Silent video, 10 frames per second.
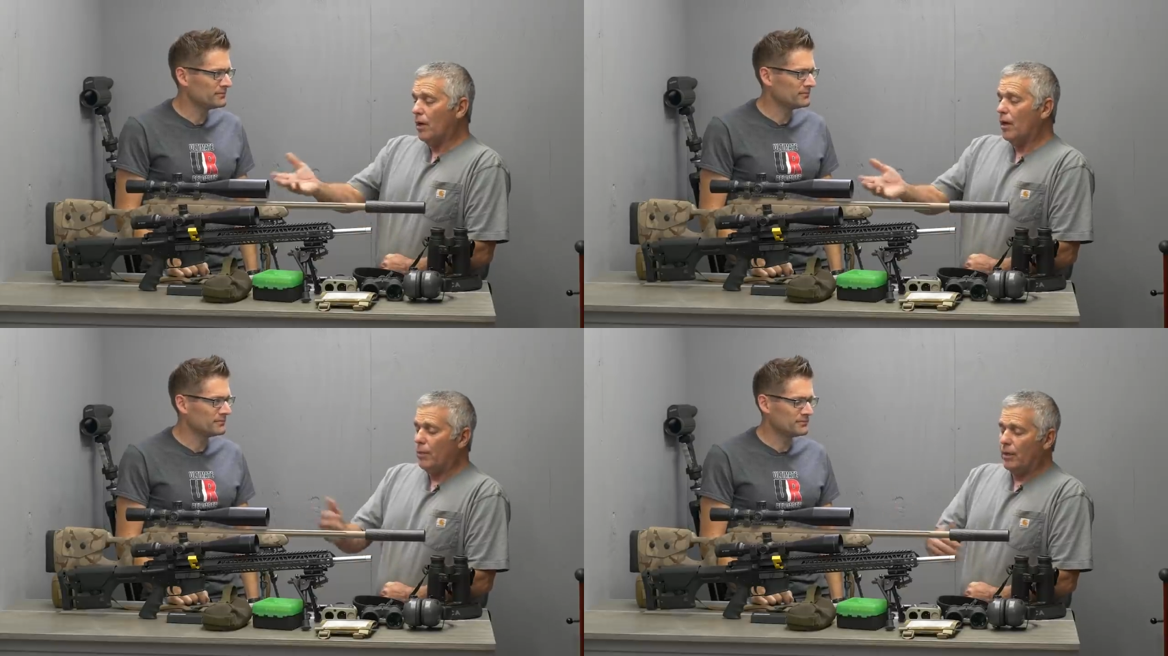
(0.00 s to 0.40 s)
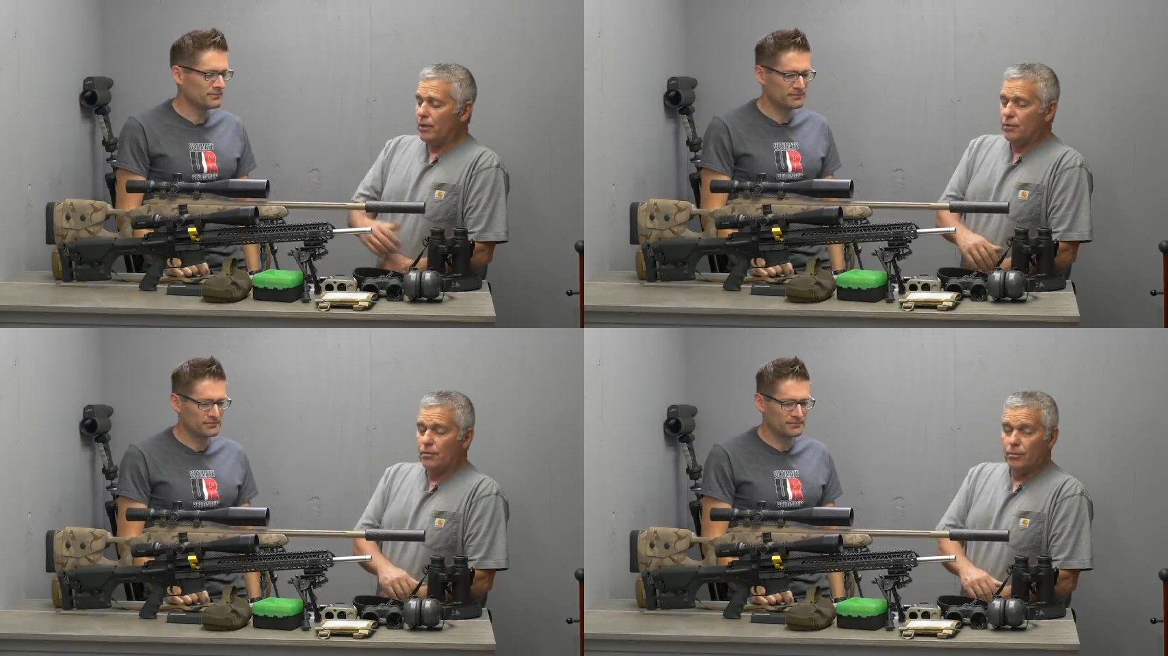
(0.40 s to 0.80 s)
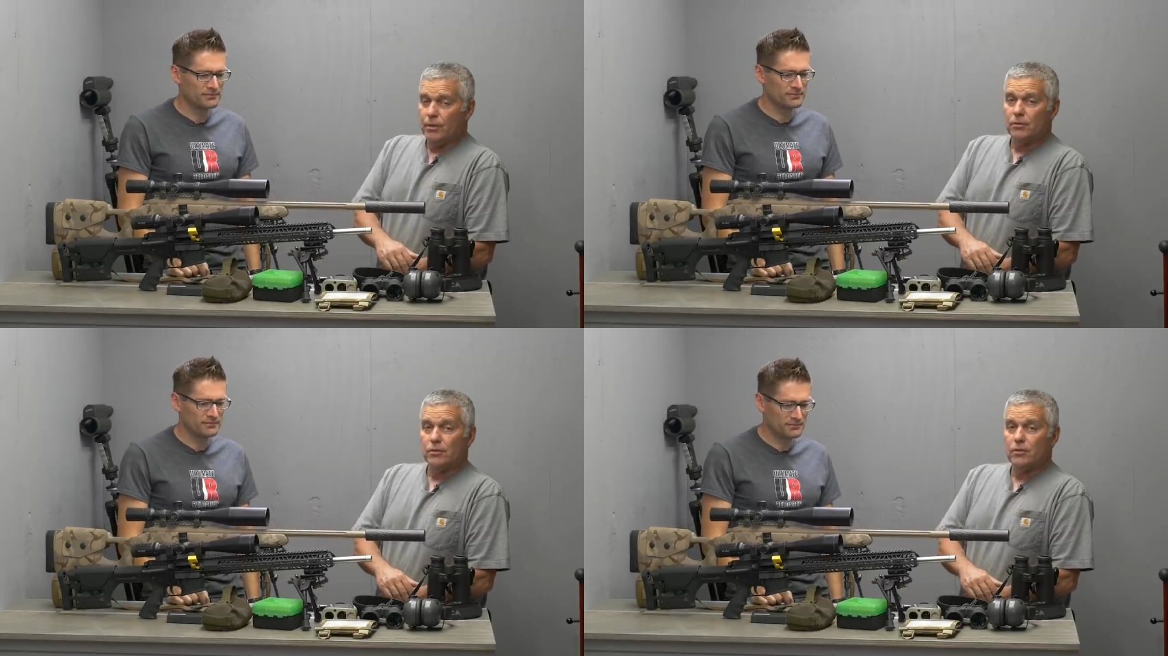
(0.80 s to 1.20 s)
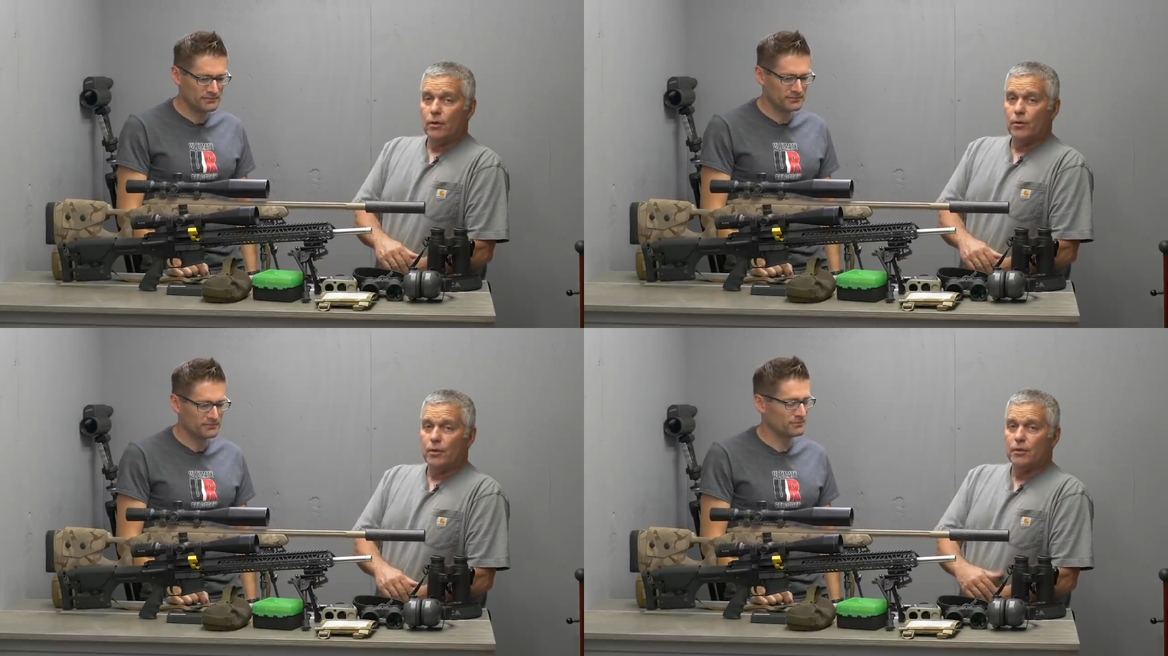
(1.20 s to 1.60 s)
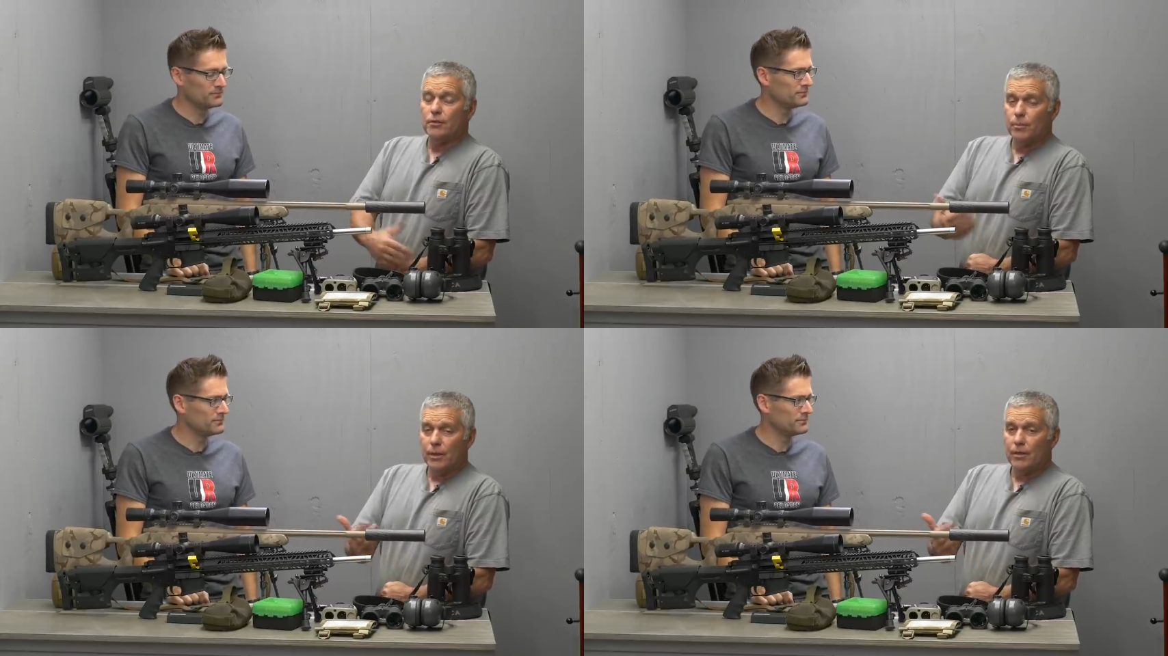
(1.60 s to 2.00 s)
Speaker 1: got me into shooting mills to start with.
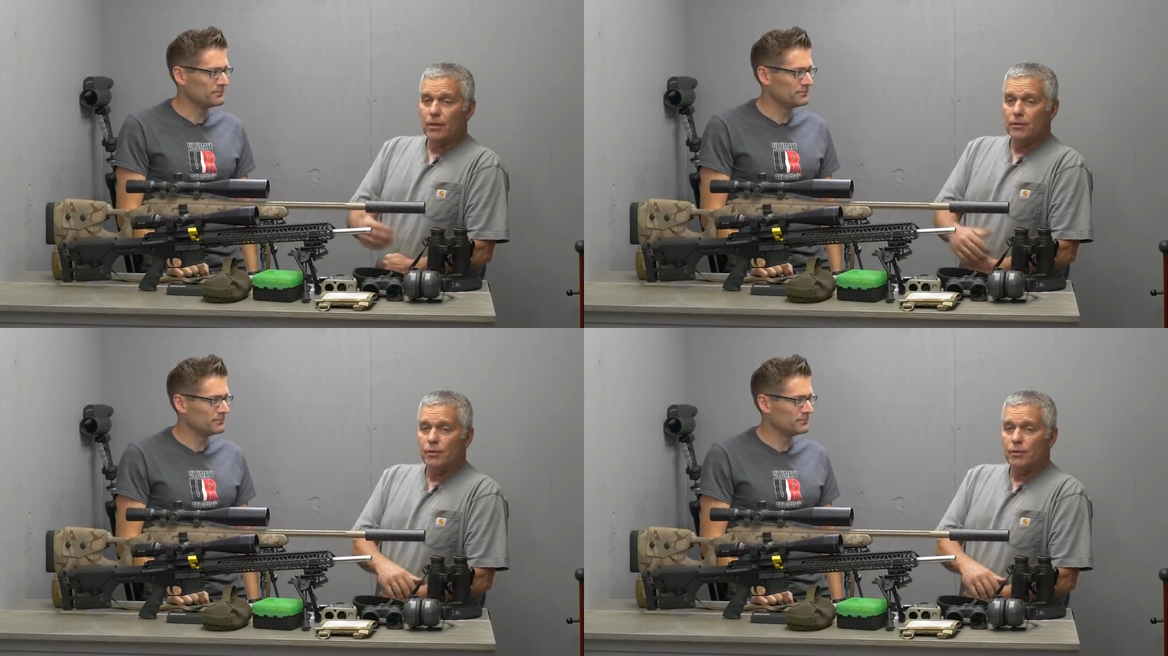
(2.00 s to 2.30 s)
Is my uh,